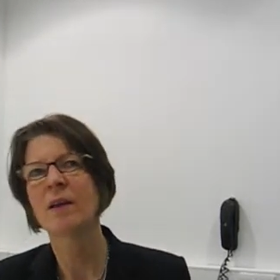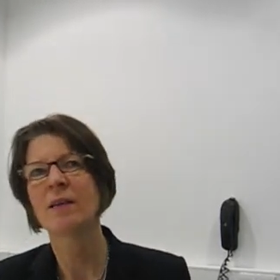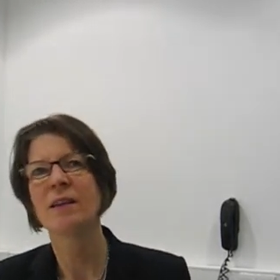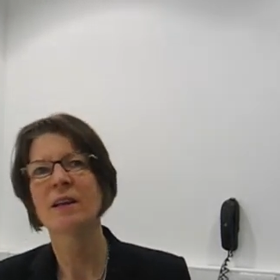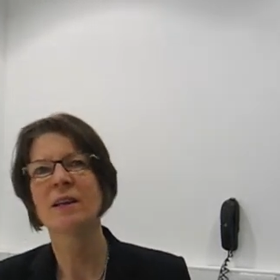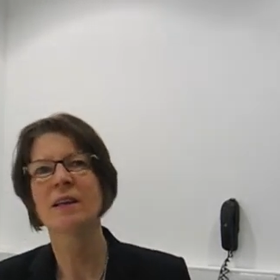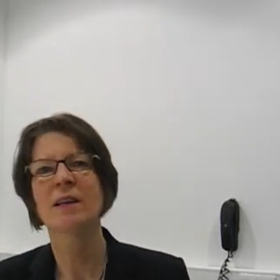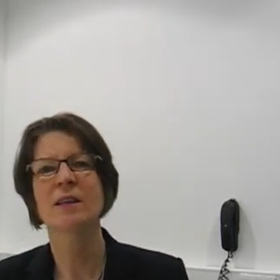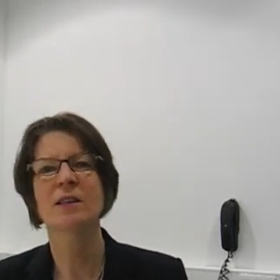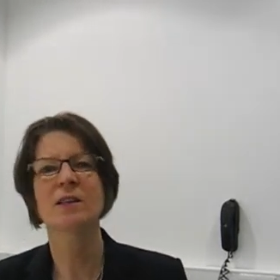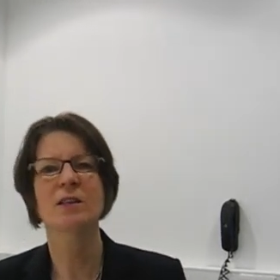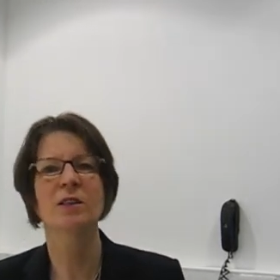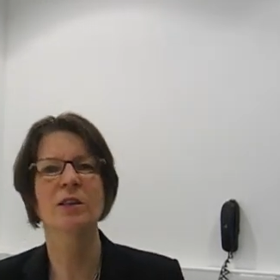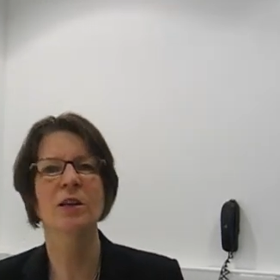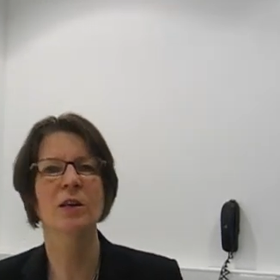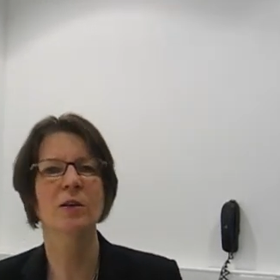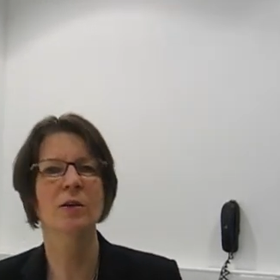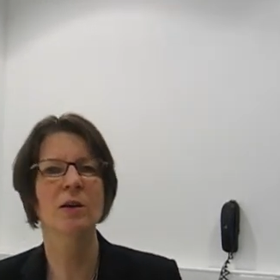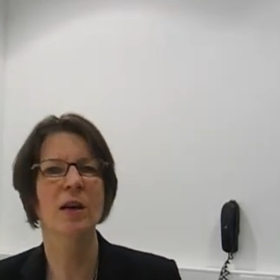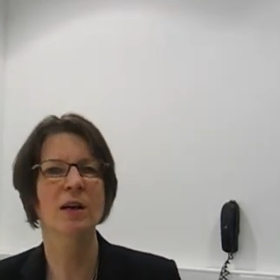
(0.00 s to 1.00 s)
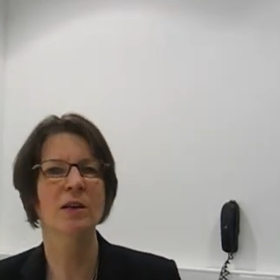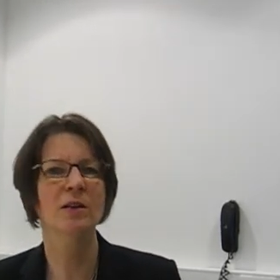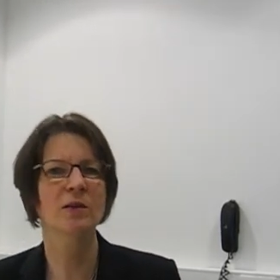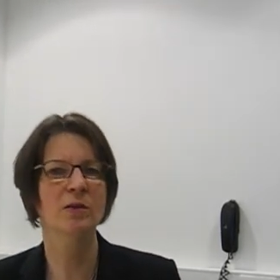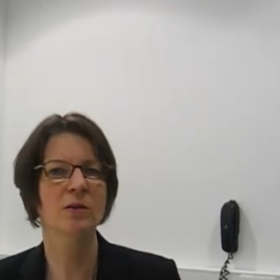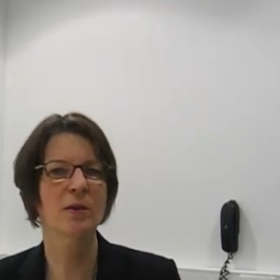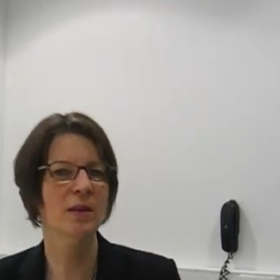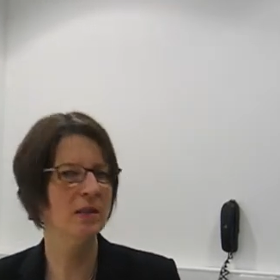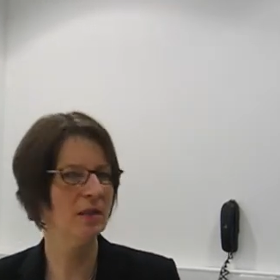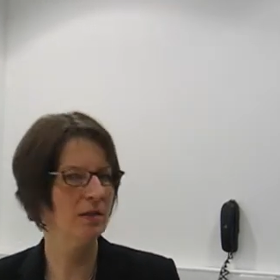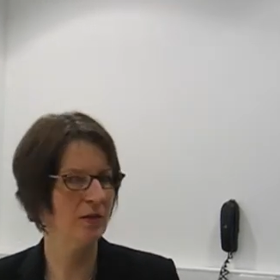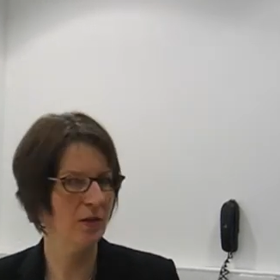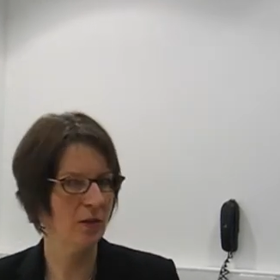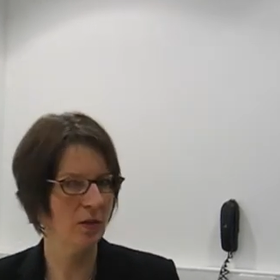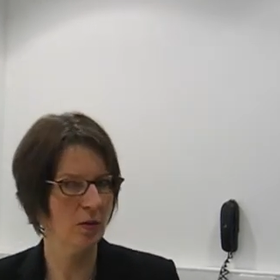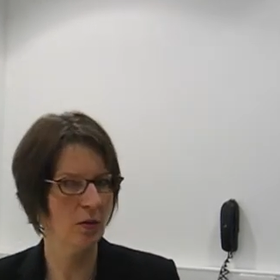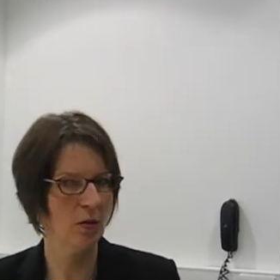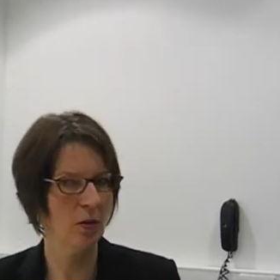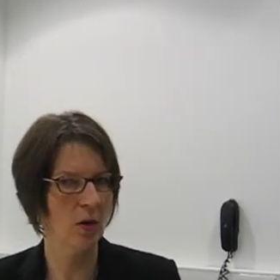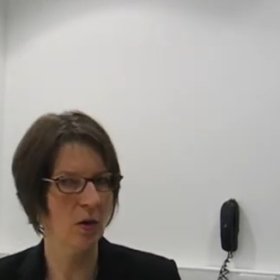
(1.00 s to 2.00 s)
they need to know how to
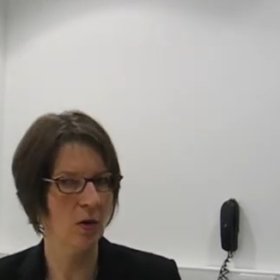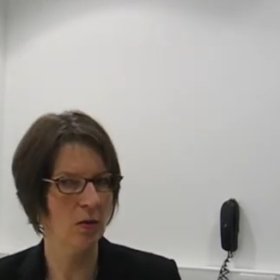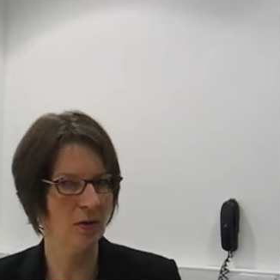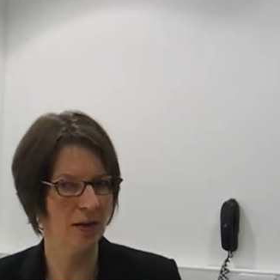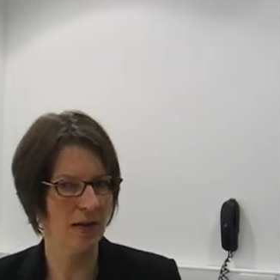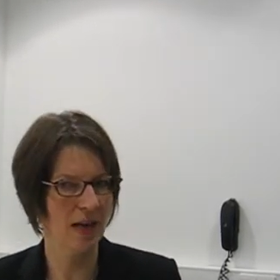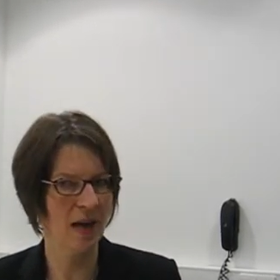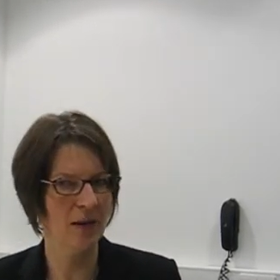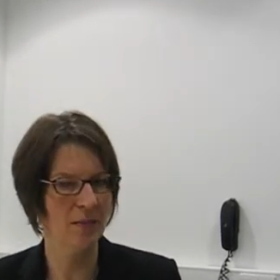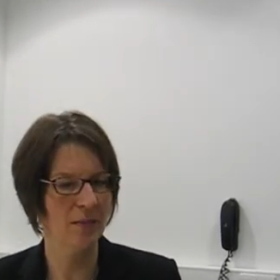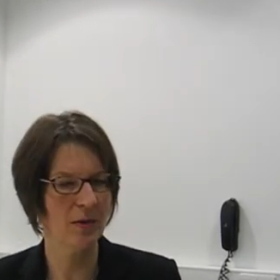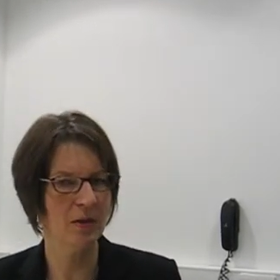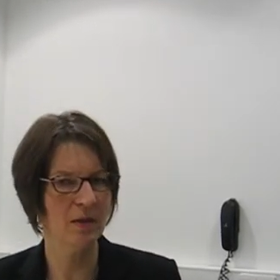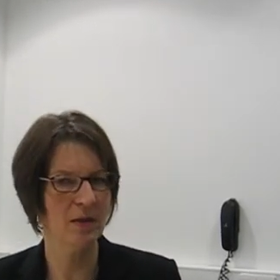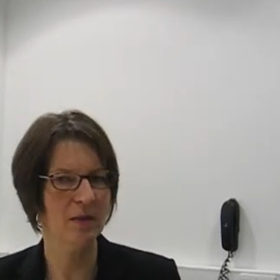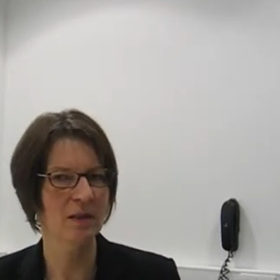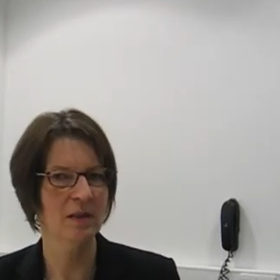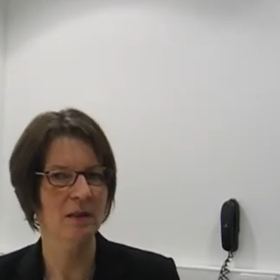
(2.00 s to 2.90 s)
interview on camera,